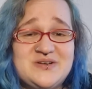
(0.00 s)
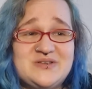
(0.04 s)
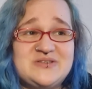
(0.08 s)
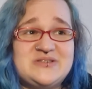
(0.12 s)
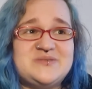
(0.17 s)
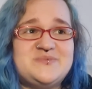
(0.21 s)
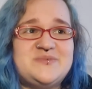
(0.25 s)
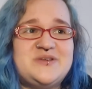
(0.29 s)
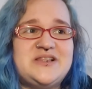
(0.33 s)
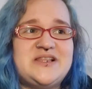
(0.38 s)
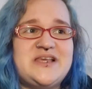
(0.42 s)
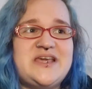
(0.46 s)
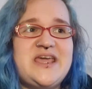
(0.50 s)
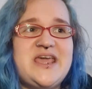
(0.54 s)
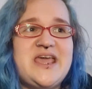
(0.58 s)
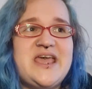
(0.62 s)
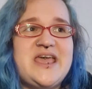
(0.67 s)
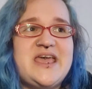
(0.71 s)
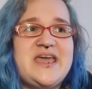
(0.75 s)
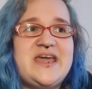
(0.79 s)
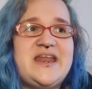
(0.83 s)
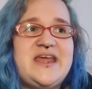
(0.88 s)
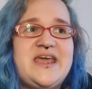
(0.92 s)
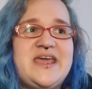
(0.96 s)
ultimately
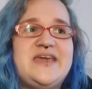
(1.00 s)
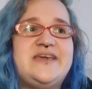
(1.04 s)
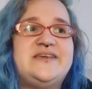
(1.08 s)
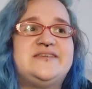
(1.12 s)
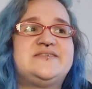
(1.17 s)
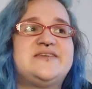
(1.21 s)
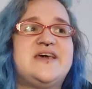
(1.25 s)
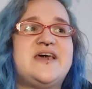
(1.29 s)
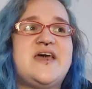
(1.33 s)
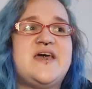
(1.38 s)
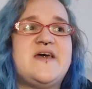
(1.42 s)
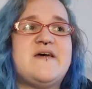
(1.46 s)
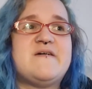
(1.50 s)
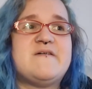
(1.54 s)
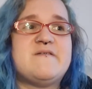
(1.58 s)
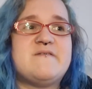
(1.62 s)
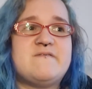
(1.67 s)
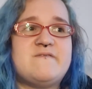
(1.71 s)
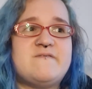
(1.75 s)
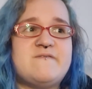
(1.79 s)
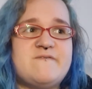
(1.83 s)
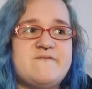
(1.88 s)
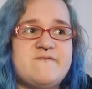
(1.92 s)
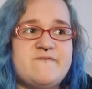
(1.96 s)
it is
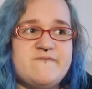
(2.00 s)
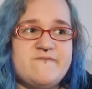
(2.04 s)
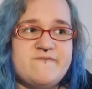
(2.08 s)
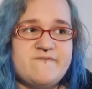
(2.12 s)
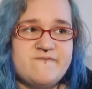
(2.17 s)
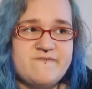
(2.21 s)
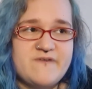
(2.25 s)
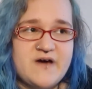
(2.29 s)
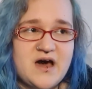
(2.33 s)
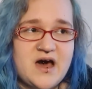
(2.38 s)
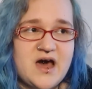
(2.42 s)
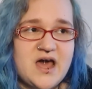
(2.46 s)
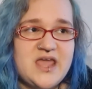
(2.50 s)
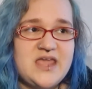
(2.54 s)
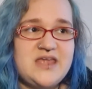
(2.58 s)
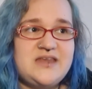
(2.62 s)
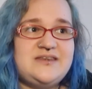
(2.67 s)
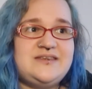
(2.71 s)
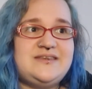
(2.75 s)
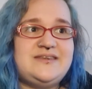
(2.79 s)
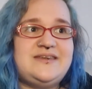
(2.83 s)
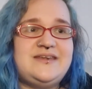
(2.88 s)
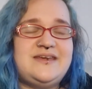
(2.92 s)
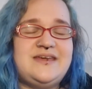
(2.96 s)

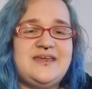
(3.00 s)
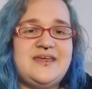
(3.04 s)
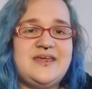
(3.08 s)
fine.